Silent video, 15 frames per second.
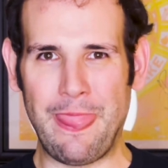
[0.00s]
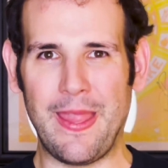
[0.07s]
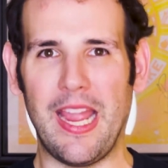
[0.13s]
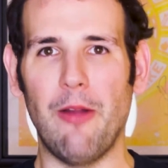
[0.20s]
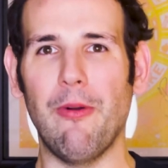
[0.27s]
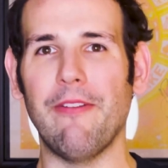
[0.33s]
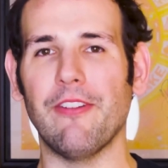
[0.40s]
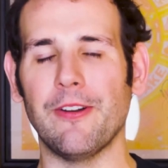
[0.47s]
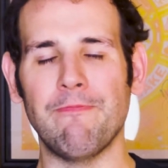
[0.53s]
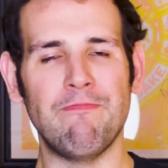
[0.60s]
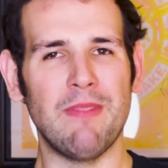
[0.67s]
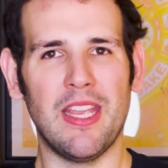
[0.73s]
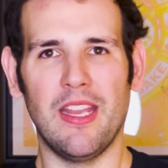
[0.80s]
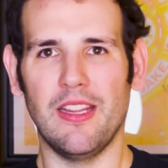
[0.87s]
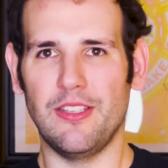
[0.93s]
However,
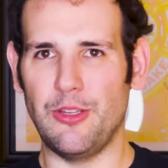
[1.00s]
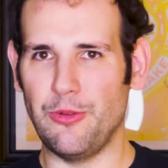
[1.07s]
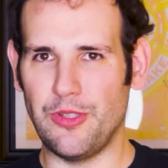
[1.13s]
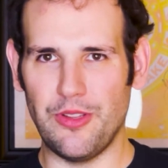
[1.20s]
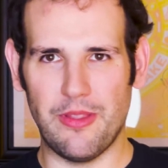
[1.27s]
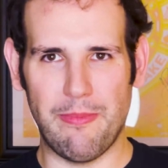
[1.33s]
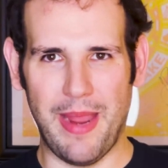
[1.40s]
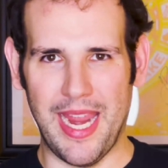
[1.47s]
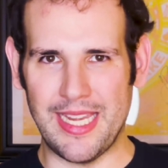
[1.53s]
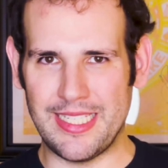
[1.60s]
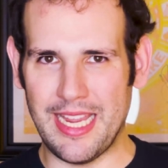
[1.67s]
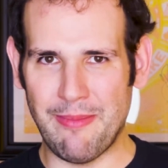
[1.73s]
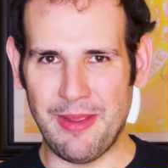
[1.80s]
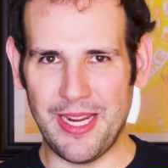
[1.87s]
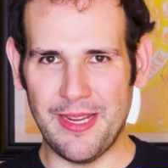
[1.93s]
due to the
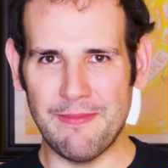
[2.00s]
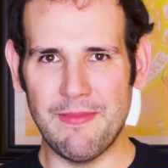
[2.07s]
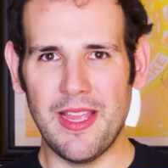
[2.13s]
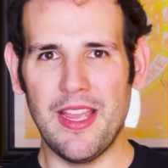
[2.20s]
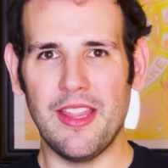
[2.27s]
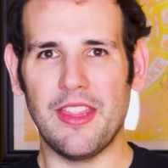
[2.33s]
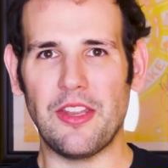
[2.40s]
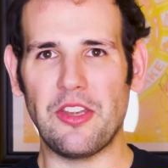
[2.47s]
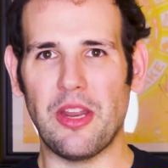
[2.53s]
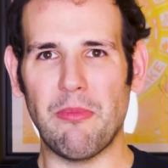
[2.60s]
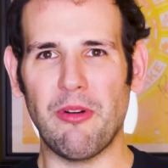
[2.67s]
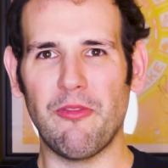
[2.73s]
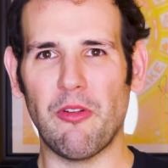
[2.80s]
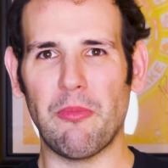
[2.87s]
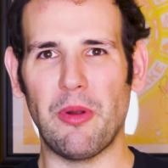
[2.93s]
pandemic, the number
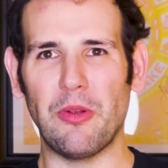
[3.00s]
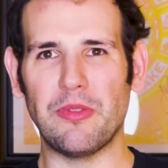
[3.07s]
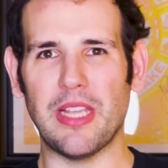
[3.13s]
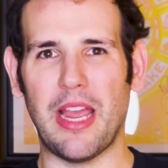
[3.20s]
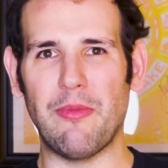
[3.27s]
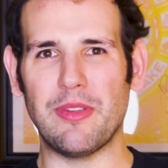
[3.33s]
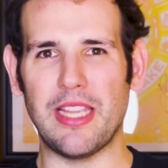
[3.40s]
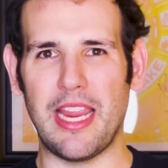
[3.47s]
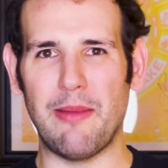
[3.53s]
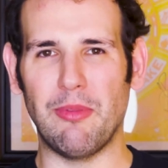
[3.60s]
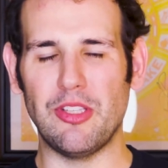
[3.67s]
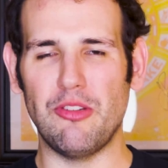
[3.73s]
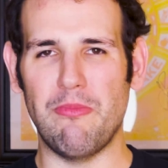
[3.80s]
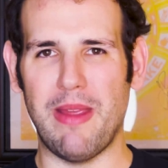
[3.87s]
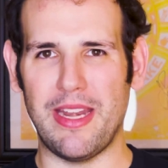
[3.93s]
of remotes I was able
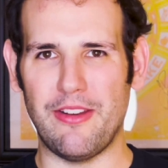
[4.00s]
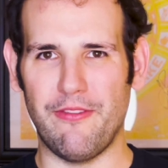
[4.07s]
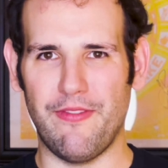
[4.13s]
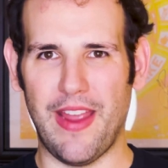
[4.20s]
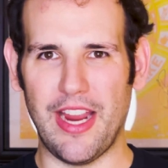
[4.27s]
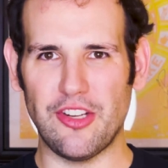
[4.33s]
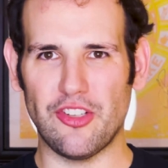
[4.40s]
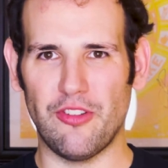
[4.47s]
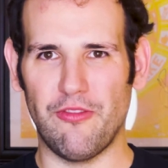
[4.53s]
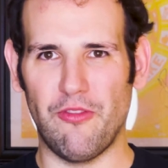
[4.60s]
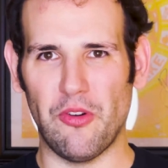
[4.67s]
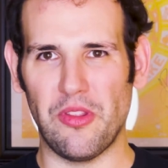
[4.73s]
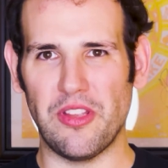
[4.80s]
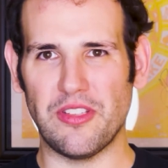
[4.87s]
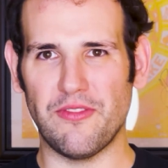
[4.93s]
to manufacture
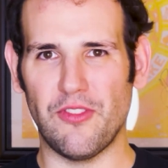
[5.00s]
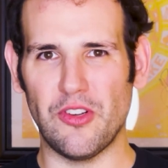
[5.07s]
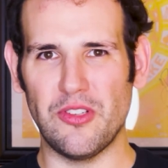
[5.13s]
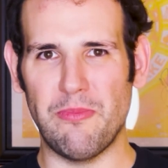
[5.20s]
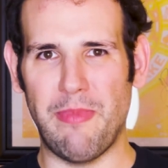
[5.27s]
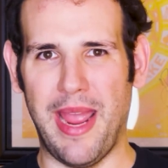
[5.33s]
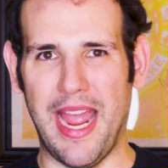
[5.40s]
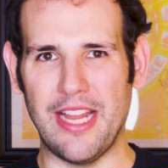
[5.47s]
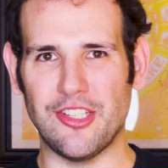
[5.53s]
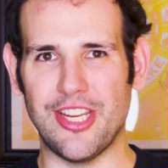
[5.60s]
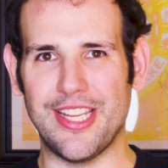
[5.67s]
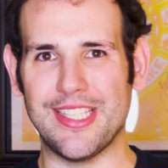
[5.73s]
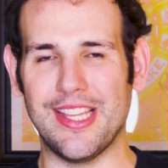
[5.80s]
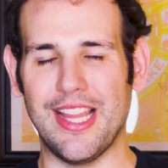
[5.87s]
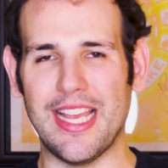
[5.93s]
for this first batch
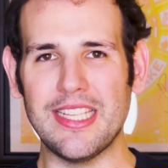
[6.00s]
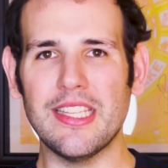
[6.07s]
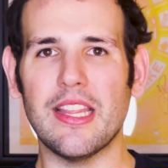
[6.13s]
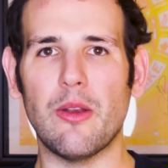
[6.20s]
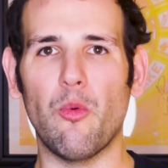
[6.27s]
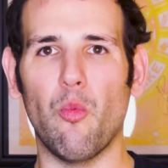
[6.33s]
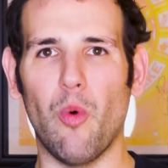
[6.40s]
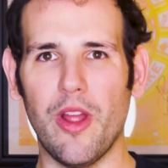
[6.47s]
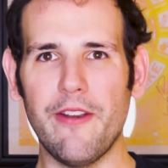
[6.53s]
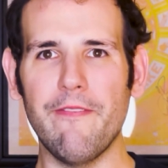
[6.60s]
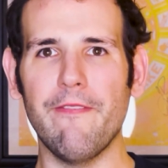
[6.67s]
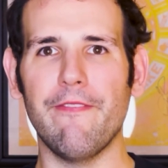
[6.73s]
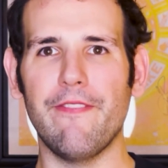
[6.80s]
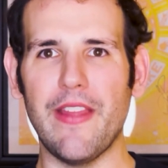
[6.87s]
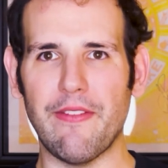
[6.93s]
is less than
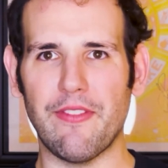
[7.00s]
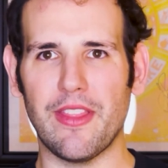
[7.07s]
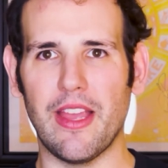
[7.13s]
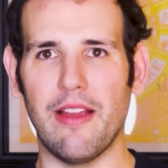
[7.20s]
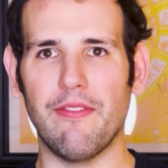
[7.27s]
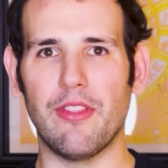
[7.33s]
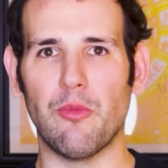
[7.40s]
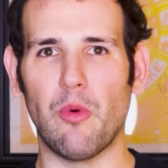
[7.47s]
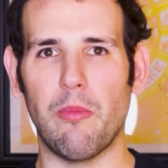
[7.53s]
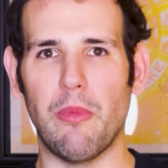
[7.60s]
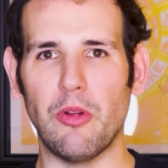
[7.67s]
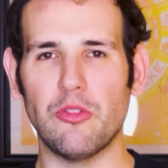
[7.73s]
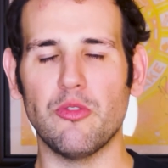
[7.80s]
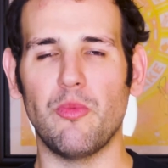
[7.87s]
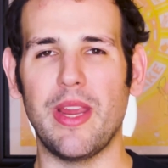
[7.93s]
1/5 of the
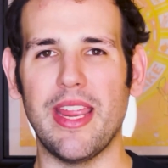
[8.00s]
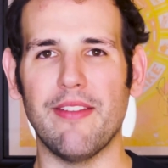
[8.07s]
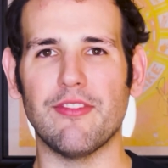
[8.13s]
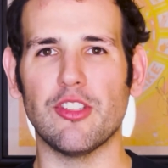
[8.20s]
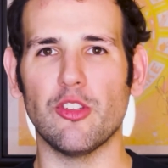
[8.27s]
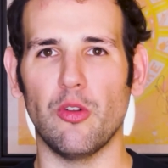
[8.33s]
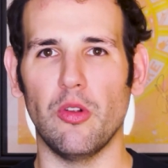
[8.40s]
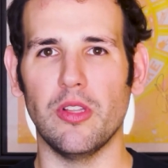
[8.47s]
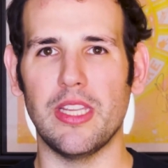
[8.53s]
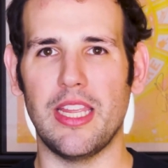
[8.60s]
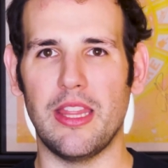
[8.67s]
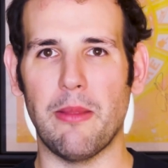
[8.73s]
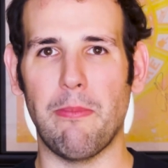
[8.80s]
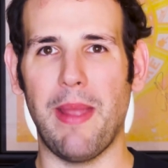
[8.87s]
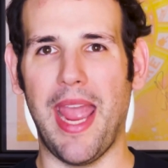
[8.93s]
remotes we have sold
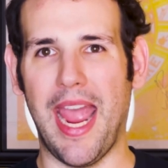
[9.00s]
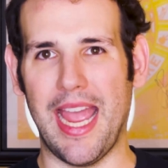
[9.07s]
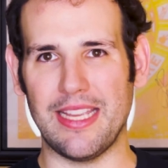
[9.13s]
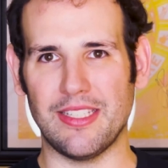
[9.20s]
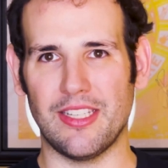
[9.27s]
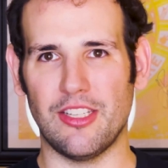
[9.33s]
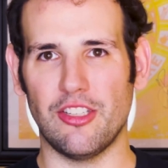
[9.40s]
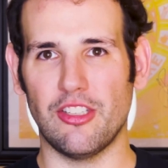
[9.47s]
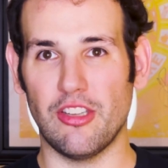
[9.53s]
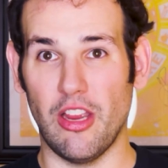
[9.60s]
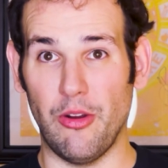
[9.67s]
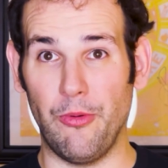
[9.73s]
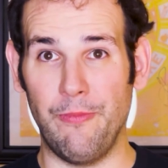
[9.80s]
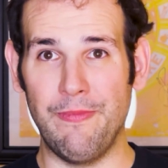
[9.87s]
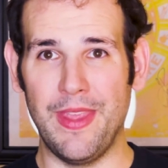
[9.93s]
in the past.
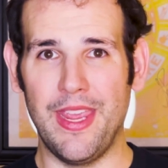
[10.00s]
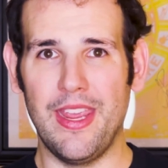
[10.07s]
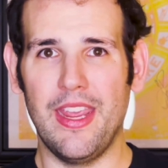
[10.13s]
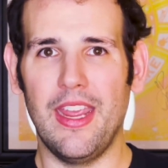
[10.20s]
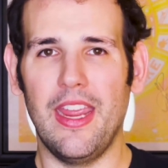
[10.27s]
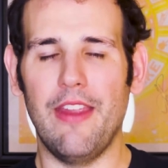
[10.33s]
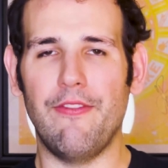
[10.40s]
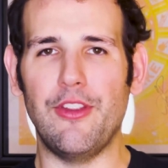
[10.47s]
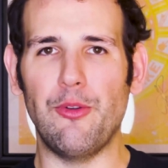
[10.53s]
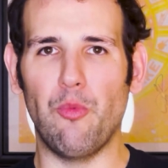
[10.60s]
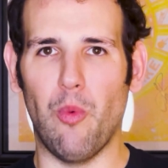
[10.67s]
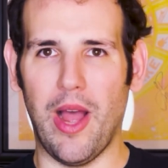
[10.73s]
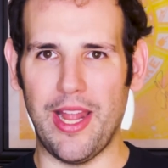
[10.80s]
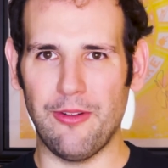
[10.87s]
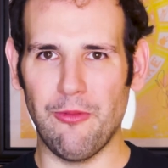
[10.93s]
So, if you
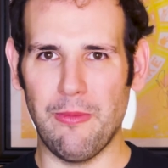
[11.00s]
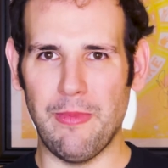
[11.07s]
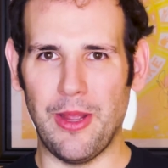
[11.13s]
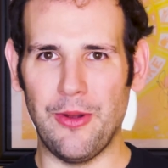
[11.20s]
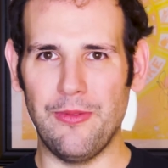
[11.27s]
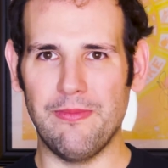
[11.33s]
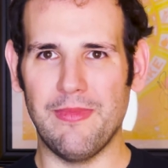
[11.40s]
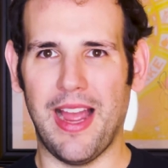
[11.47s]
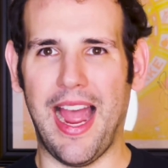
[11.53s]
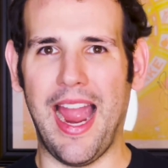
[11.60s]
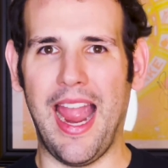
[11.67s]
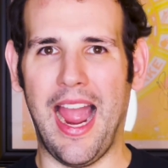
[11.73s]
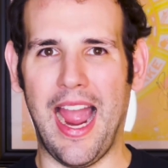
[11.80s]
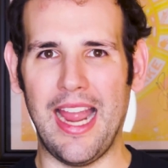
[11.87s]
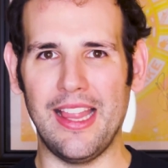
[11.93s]
want a remote, I
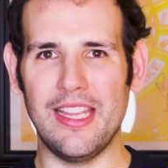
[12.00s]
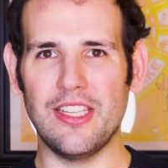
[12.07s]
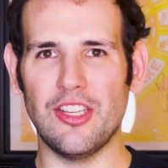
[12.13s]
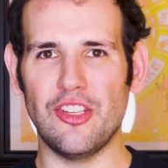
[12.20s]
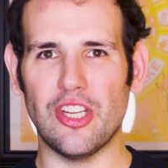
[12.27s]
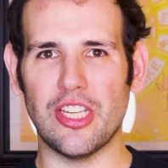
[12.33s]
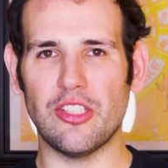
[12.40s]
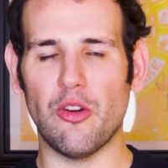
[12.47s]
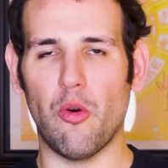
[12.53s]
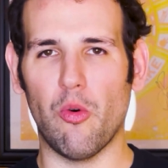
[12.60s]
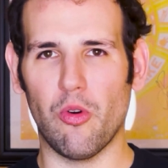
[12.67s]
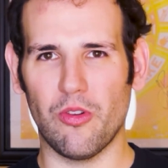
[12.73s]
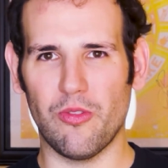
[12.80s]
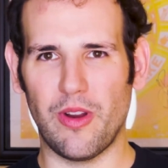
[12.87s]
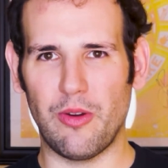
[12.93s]
highly suggest
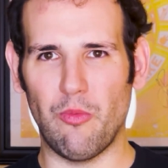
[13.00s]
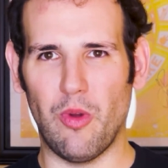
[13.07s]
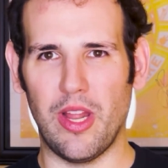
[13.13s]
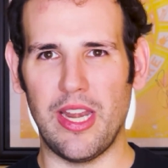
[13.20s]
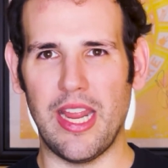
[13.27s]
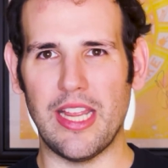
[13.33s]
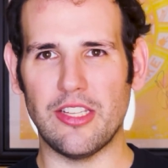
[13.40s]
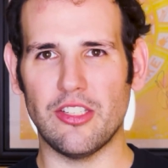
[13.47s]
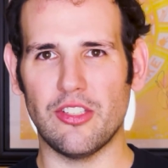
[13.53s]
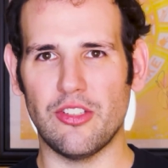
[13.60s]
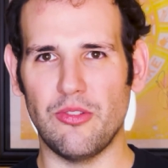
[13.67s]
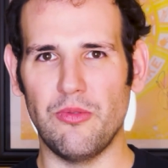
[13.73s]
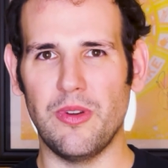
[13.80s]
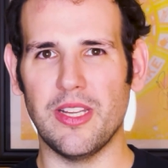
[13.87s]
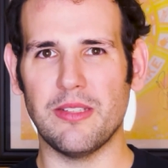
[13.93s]
ordering one as
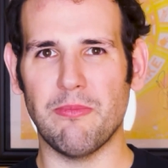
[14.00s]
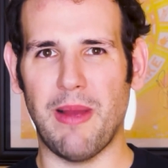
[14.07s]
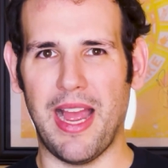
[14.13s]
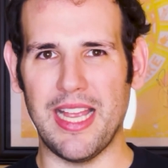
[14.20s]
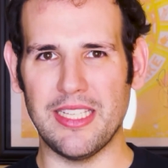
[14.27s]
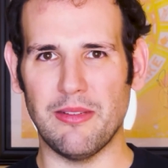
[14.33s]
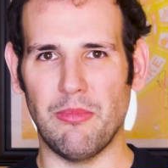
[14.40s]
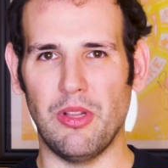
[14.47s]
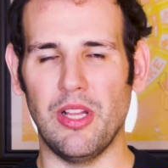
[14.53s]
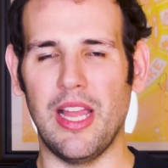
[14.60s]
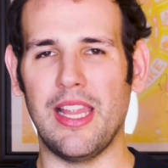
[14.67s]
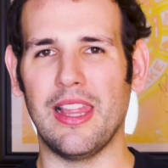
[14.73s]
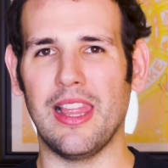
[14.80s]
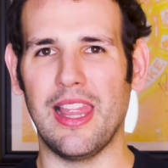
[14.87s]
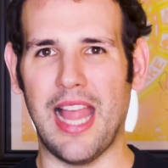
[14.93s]
soon as possible
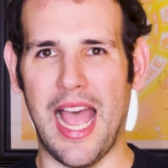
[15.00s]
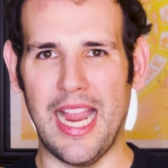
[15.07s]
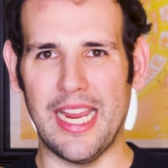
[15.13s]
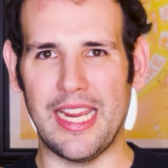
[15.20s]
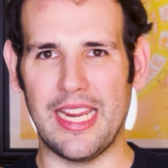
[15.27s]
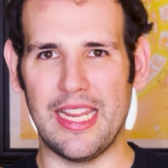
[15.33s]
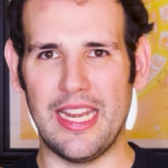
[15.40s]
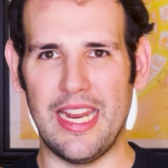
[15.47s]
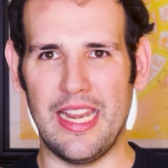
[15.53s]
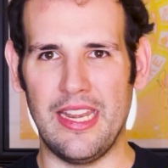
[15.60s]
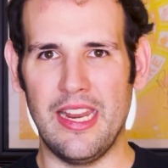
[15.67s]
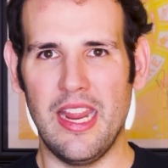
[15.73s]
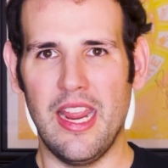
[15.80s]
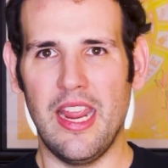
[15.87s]
and locking it in.